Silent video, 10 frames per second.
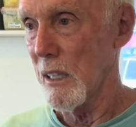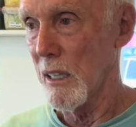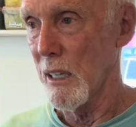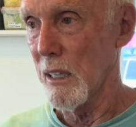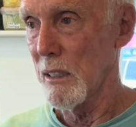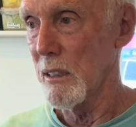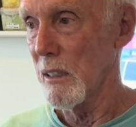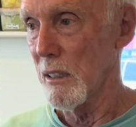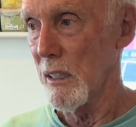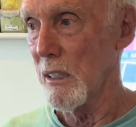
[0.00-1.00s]
And
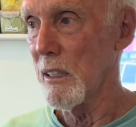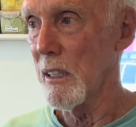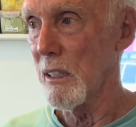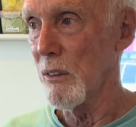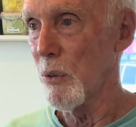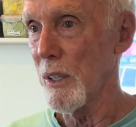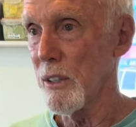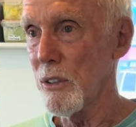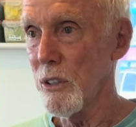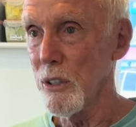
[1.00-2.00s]
what
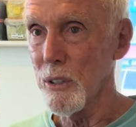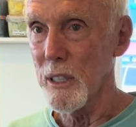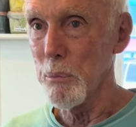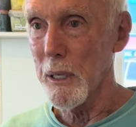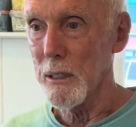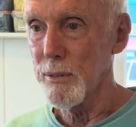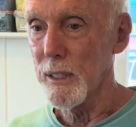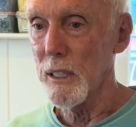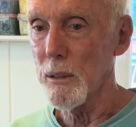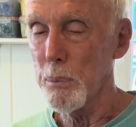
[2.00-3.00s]
you do can benefit
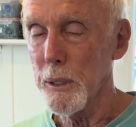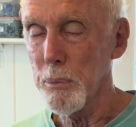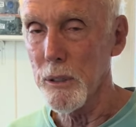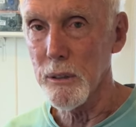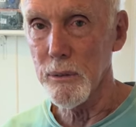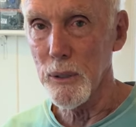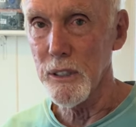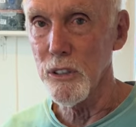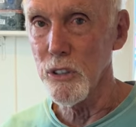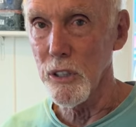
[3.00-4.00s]
other people. What
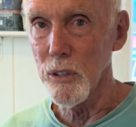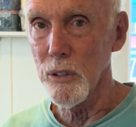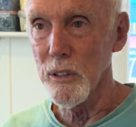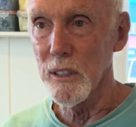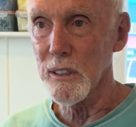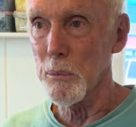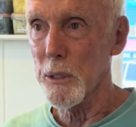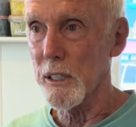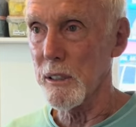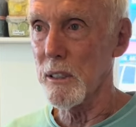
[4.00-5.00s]
you do is a
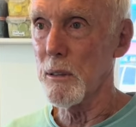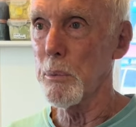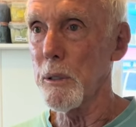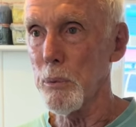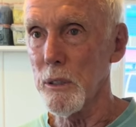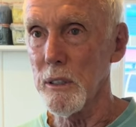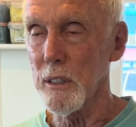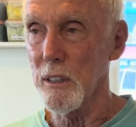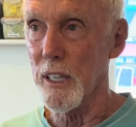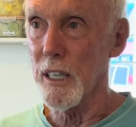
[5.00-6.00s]
blessing to people in
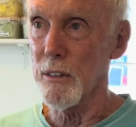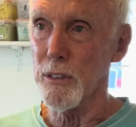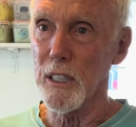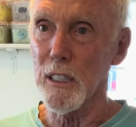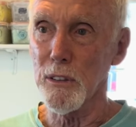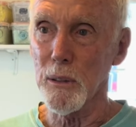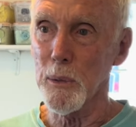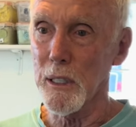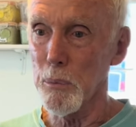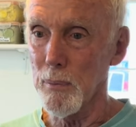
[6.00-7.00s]
their life, to have
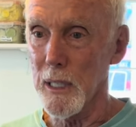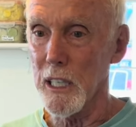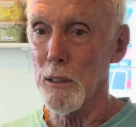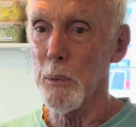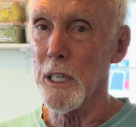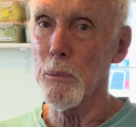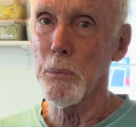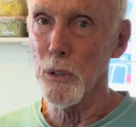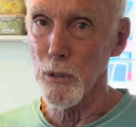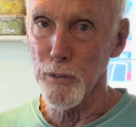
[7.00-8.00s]
something handmade and
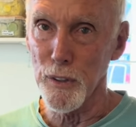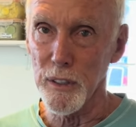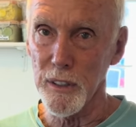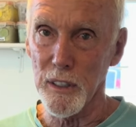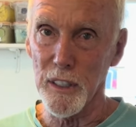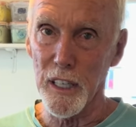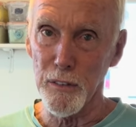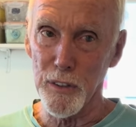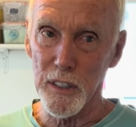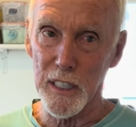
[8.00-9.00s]
beautiful in their
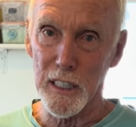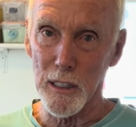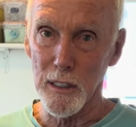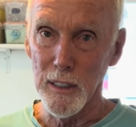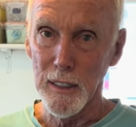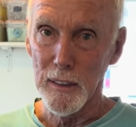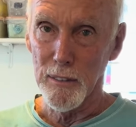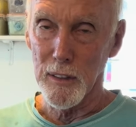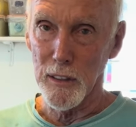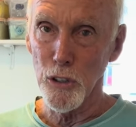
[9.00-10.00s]
life that they can
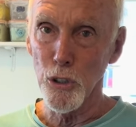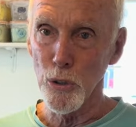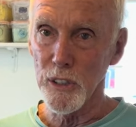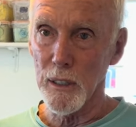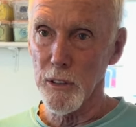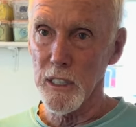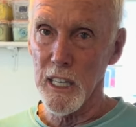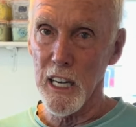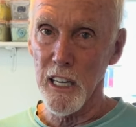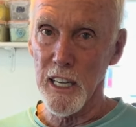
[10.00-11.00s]
use every
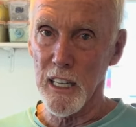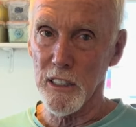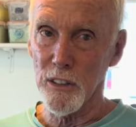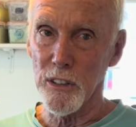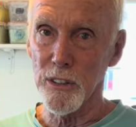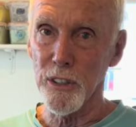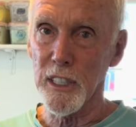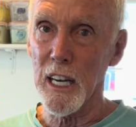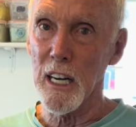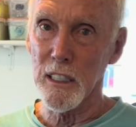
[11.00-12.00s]
day, handle, look
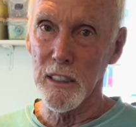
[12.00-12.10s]
at.